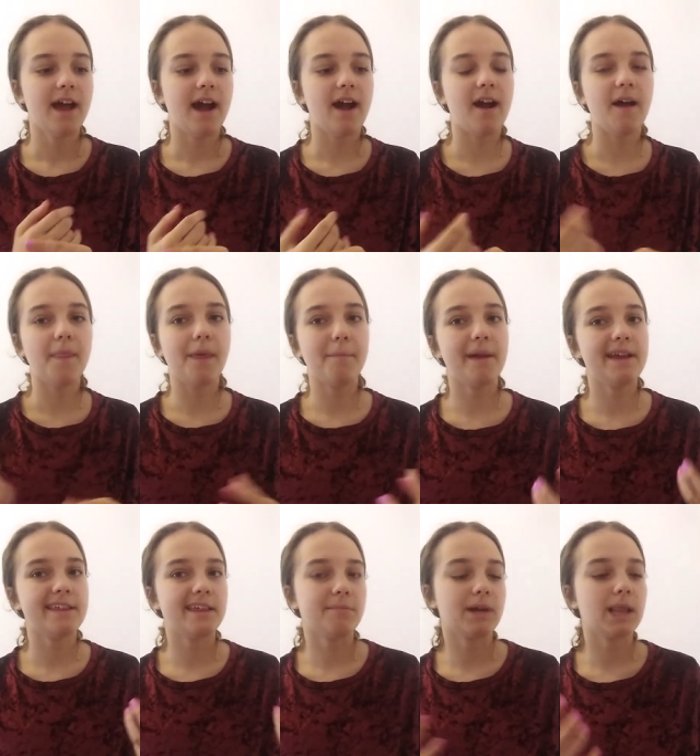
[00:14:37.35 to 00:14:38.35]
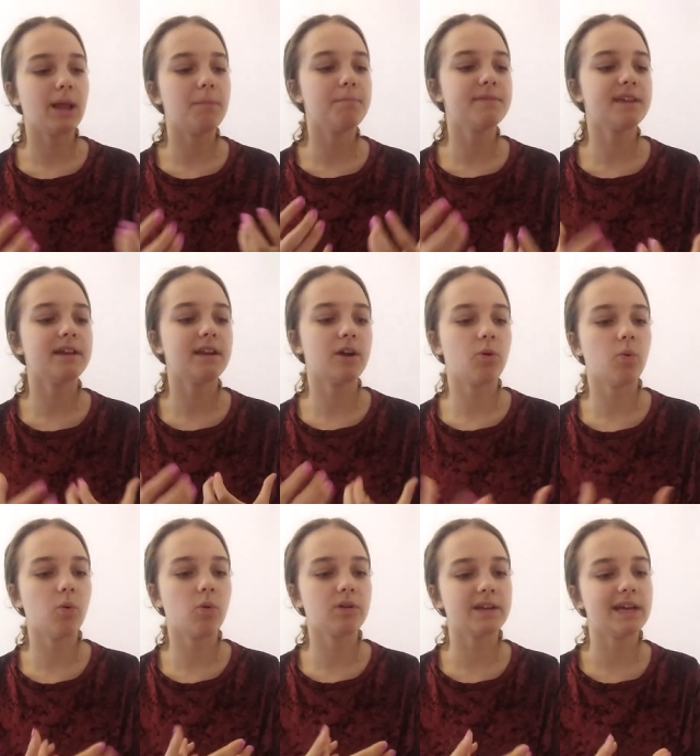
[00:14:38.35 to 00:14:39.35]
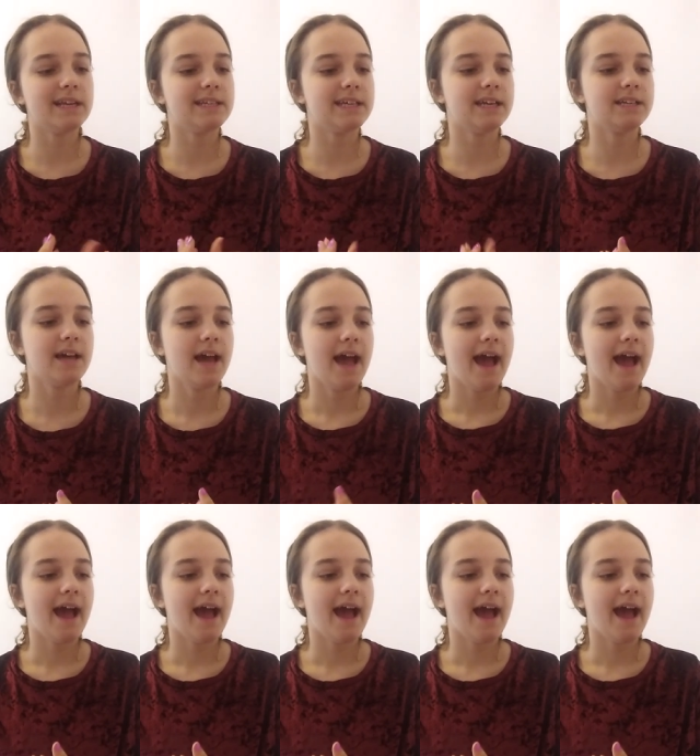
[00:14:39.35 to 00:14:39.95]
They may seem clumsy and uncoordinated,